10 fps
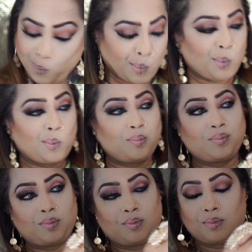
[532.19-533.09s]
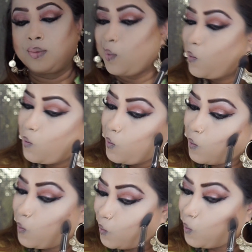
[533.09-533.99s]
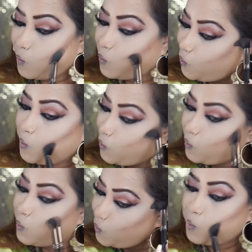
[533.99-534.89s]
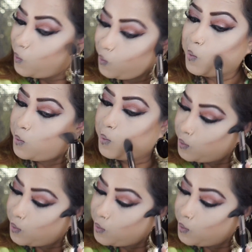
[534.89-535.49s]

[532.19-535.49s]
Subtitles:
guys, can I just talk about it a little bit more?